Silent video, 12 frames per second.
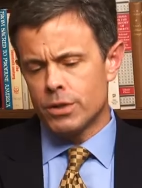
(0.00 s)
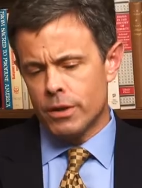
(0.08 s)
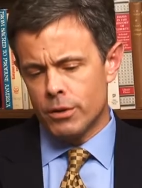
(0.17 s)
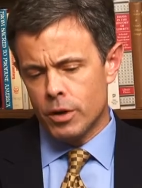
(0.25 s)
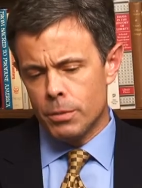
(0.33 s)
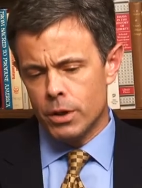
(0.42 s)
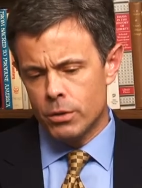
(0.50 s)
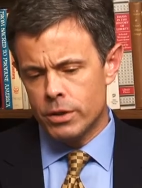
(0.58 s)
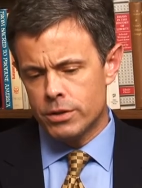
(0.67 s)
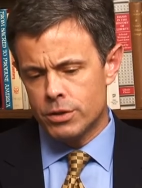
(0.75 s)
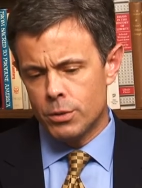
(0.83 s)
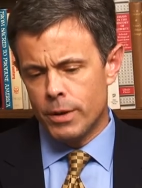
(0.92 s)
other
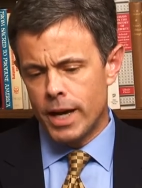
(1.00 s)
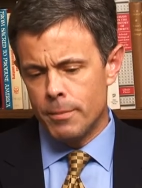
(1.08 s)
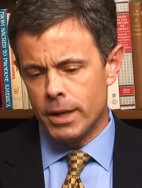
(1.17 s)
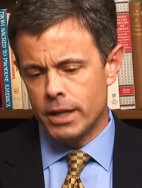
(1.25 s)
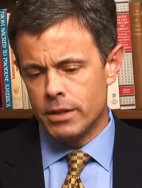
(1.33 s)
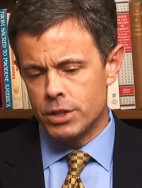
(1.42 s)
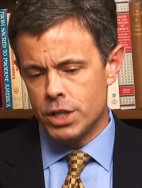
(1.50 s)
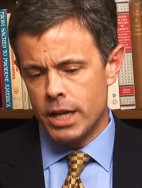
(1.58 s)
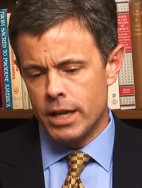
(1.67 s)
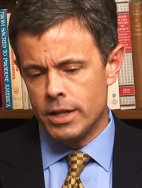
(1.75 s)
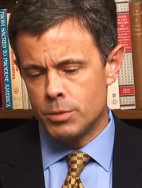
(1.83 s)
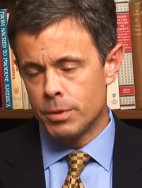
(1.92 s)
components to why I'm making the
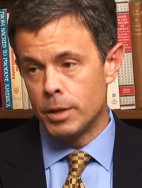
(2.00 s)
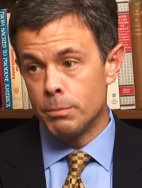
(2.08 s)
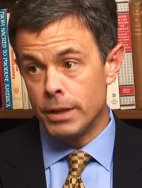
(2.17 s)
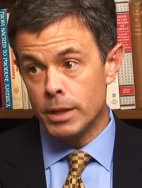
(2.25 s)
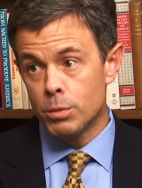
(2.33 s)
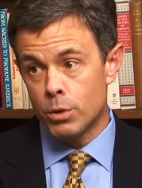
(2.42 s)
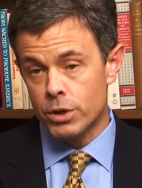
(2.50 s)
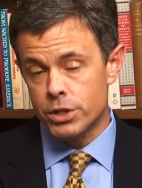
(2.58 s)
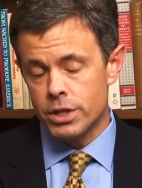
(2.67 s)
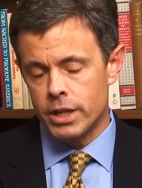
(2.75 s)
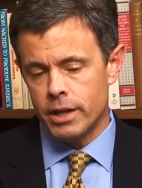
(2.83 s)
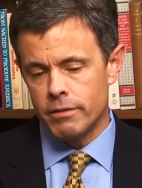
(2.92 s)
change, but a big
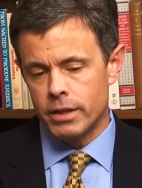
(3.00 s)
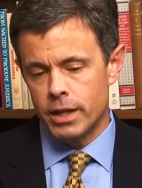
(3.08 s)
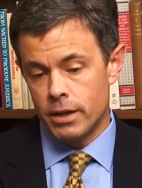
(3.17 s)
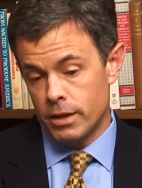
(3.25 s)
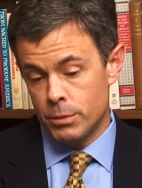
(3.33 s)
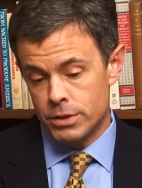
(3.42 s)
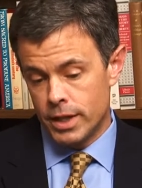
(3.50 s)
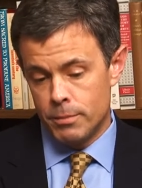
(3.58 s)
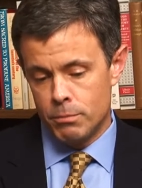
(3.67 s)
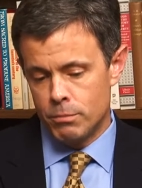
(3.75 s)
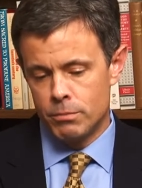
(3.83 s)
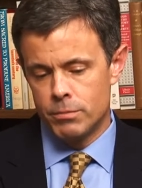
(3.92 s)
portion of it, I would
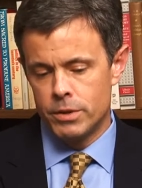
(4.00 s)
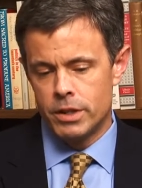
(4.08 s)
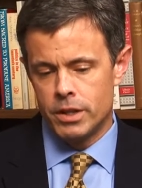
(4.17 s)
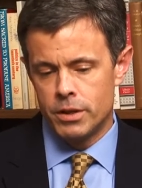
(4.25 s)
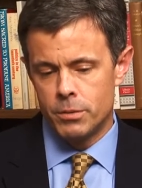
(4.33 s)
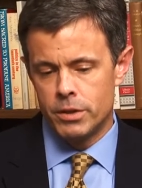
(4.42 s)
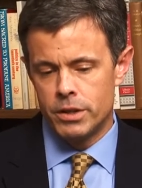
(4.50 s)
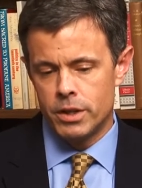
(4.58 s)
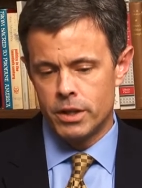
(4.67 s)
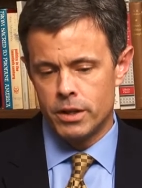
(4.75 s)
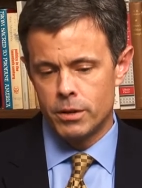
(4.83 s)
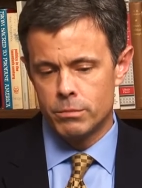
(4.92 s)
say
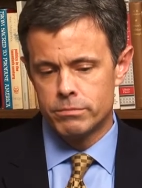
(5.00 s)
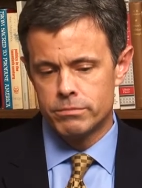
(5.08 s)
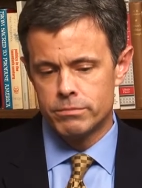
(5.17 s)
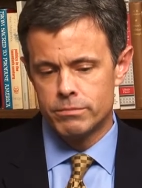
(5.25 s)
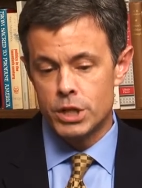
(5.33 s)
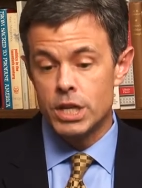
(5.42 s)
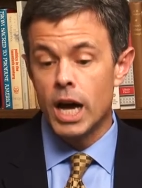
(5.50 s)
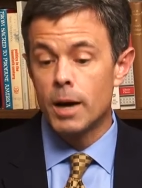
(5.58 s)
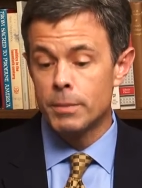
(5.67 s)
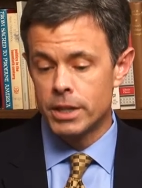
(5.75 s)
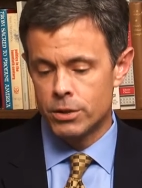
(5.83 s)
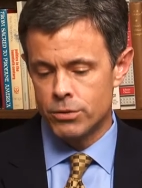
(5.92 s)
the
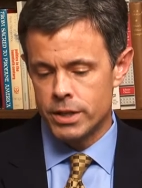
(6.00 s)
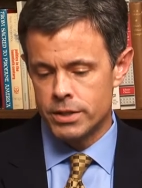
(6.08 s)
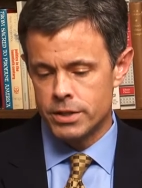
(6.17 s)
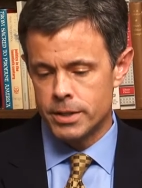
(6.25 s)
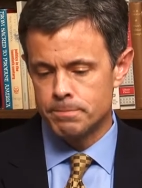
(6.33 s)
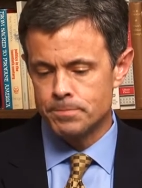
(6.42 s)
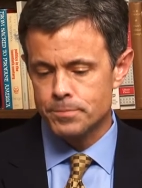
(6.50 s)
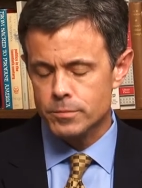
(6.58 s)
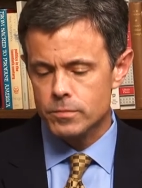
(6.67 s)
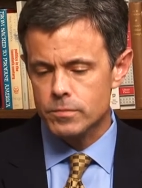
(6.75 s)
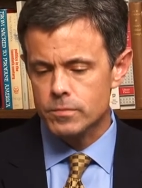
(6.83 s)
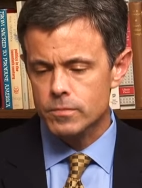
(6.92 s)
dominant reason
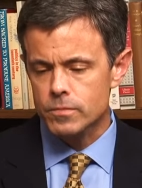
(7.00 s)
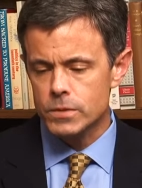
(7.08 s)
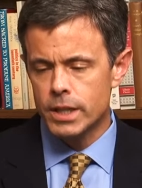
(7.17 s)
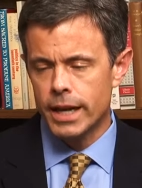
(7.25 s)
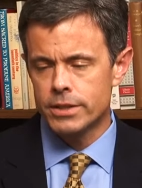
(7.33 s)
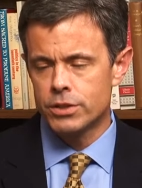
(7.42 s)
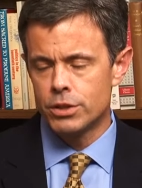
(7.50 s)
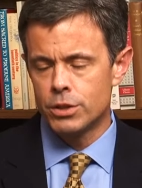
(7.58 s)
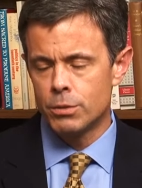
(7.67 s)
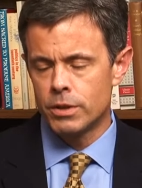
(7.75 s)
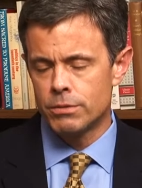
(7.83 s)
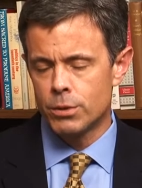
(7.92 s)
has to
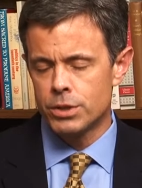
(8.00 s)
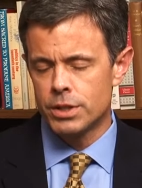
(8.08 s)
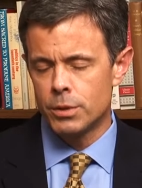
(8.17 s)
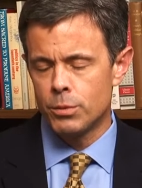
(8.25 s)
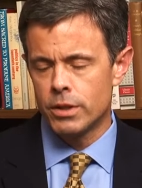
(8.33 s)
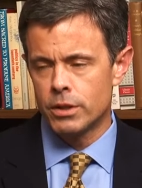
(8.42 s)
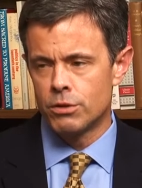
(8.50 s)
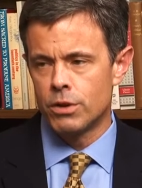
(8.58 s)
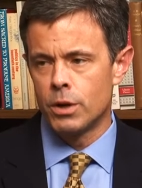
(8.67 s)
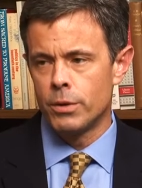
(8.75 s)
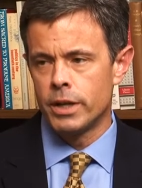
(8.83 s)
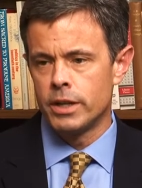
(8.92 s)
do, unfortunately, with the
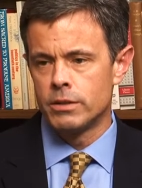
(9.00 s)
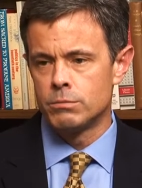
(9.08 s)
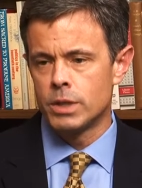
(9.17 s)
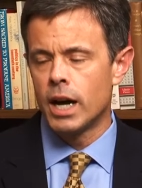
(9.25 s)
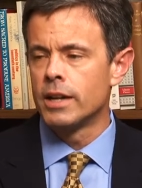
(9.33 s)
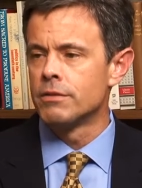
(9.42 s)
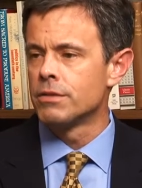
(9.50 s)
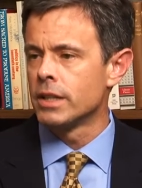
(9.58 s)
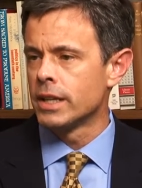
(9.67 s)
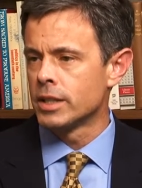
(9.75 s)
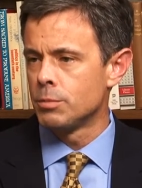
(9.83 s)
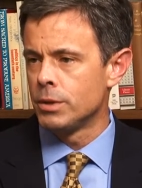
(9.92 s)
growing
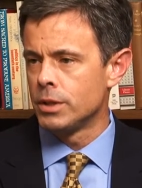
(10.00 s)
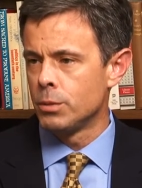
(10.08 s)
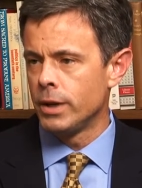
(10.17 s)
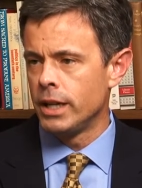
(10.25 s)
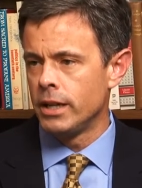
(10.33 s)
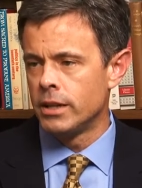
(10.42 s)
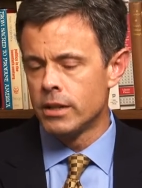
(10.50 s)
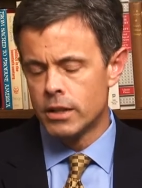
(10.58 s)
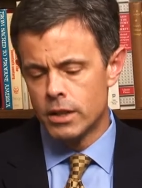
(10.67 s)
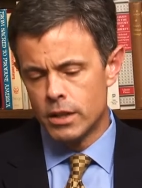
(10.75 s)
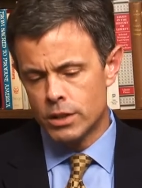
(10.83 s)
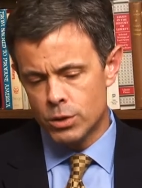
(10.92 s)
conflict between
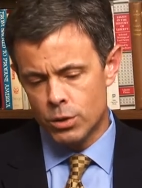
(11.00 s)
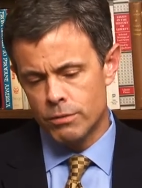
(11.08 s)
sort